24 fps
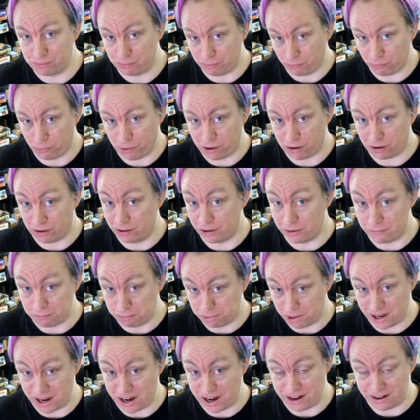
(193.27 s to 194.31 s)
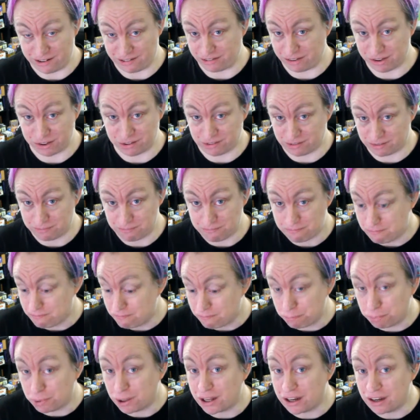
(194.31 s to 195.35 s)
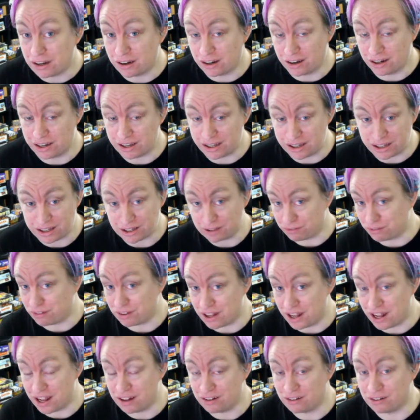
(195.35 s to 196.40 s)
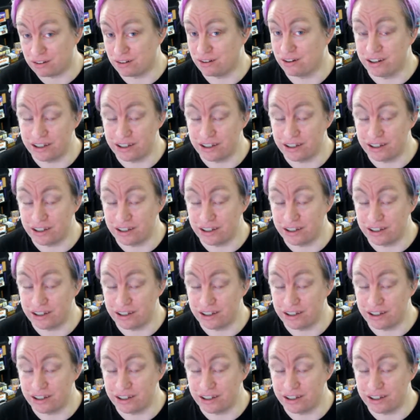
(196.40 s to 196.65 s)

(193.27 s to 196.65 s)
riddle and Blaine just blatantly gives the answer.